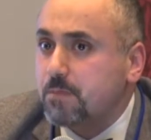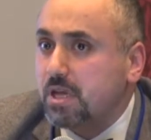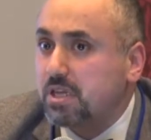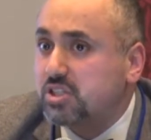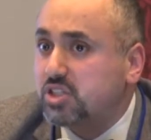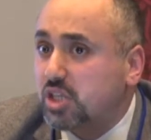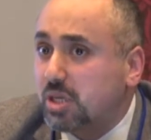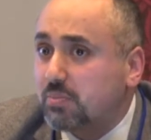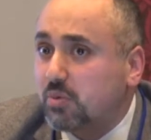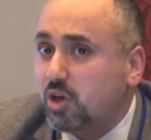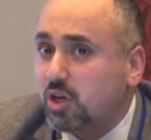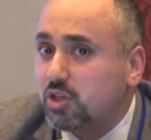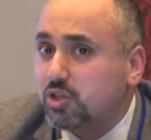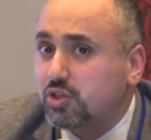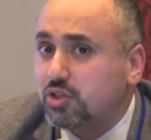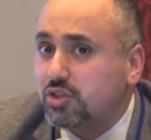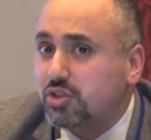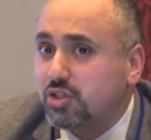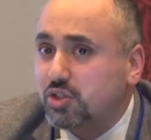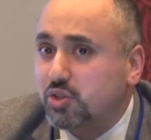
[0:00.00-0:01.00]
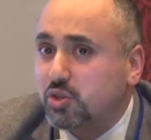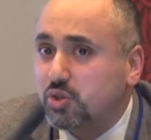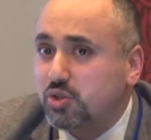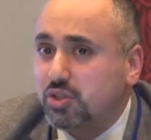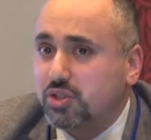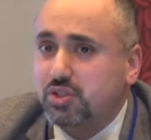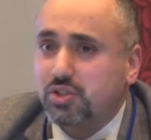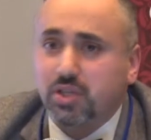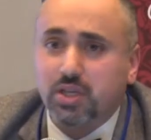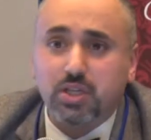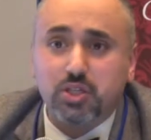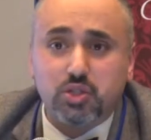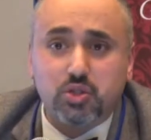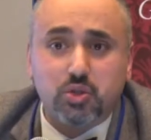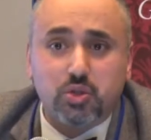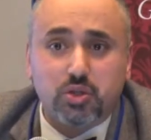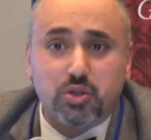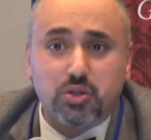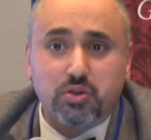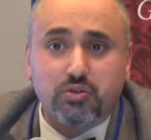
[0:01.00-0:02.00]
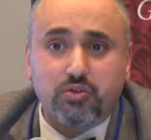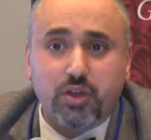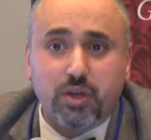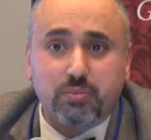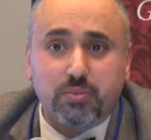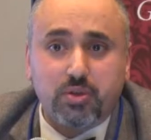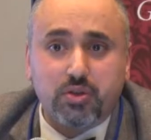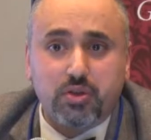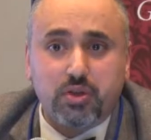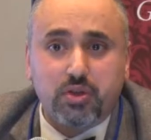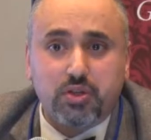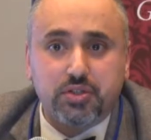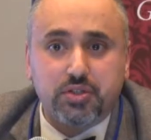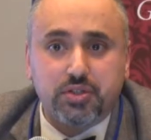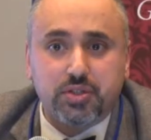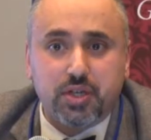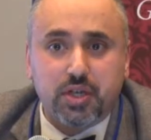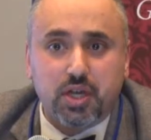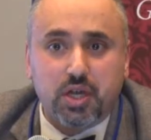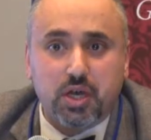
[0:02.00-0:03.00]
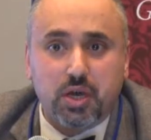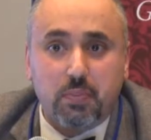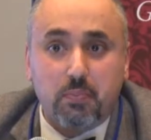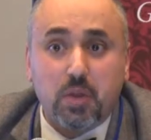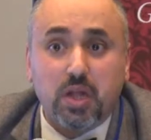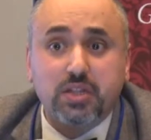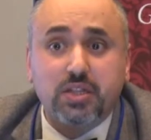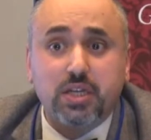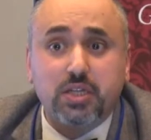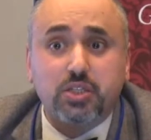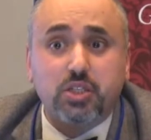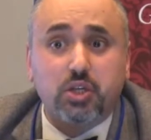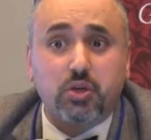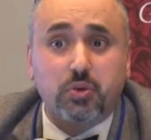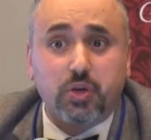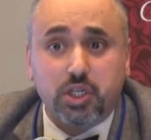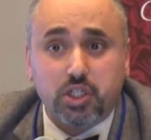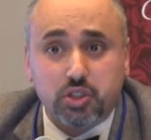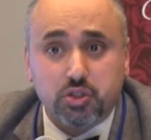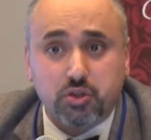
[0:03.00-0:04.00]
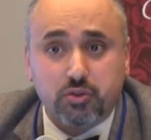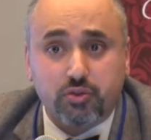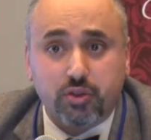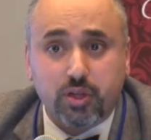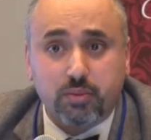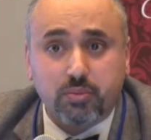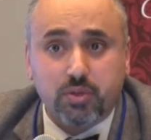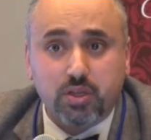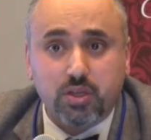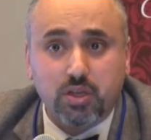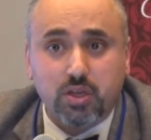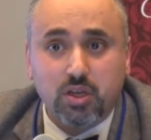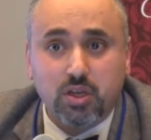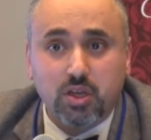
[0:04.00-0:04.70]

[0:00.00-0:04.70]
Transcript: In some cultures, there's no such thing as nuclear family. There's multi-generational family.